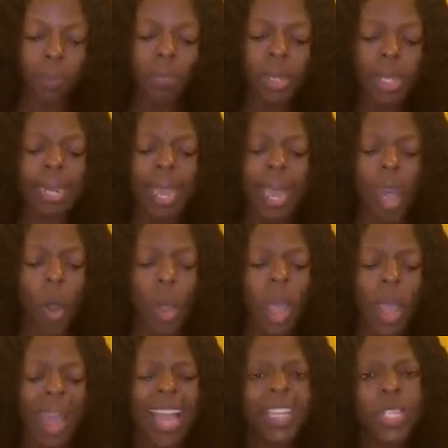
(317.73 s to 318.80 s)
Now,
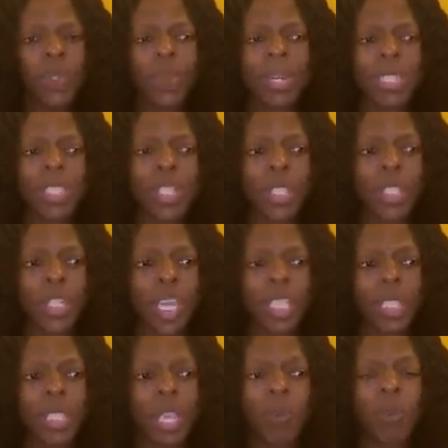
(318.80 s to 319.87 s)
I just want to
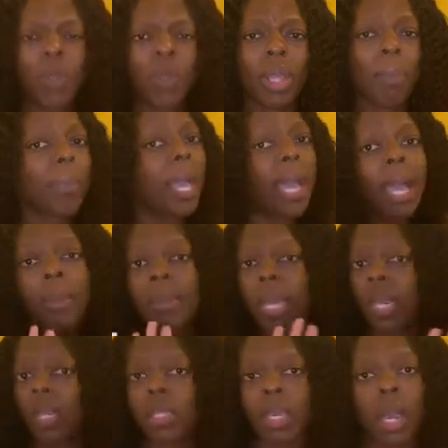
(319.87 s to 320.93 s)
suggest that if you, I'm not, I'm
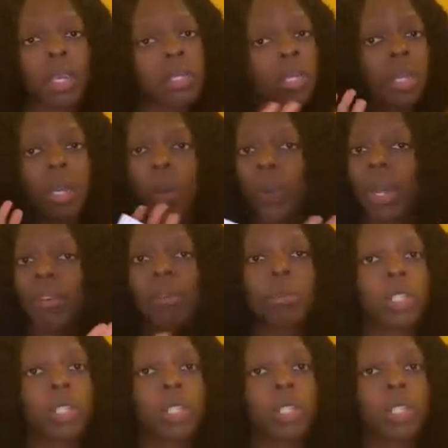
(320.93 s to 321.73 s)
not a doctor or whatever.